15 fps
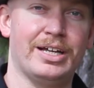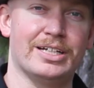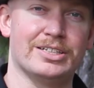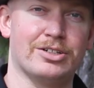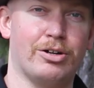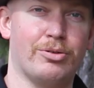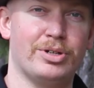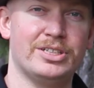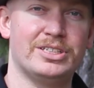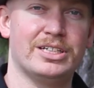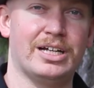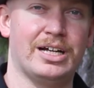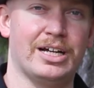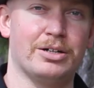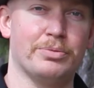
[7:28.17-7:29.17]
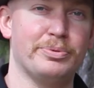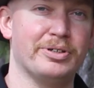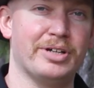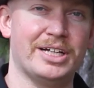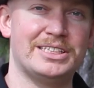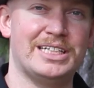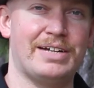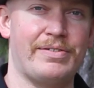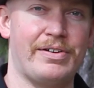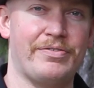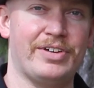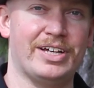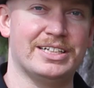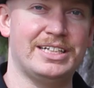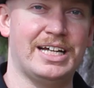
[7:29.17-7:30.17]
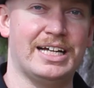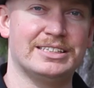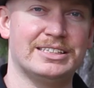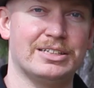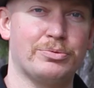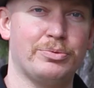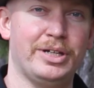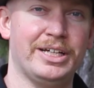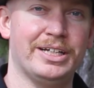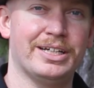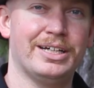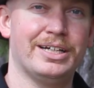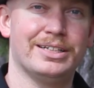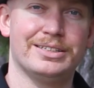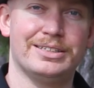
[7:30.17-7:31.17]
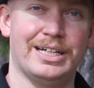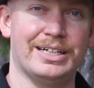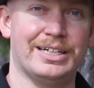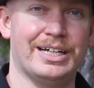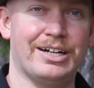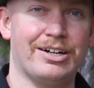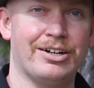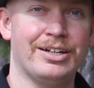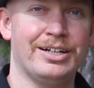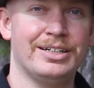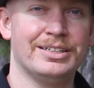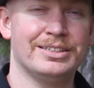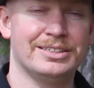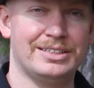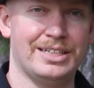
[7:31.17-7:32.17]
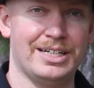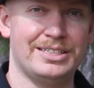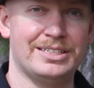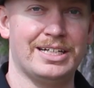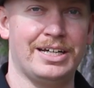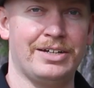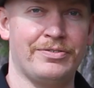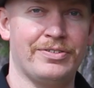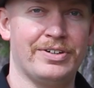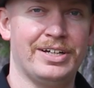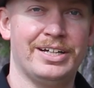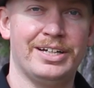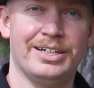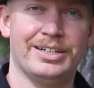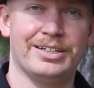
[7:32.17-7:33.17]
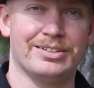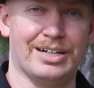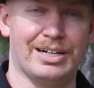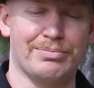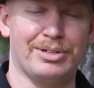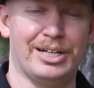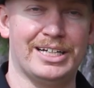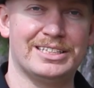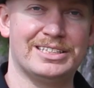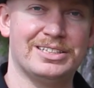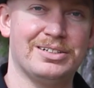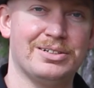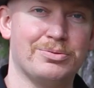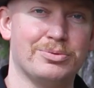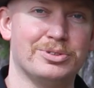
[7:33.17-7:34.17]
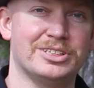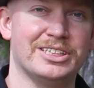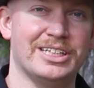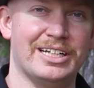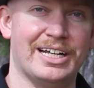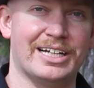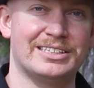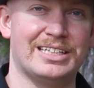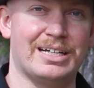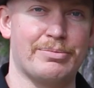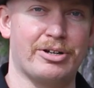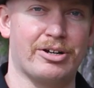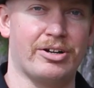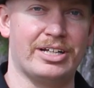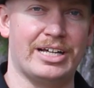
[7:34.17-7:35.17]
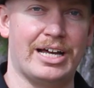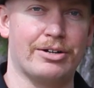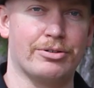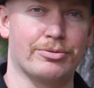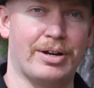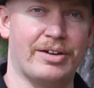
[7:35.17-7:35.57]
As always, I hope you guys have a fantastic week. Take care, stay safe, and God bless. We'll see you next time here on the Idaho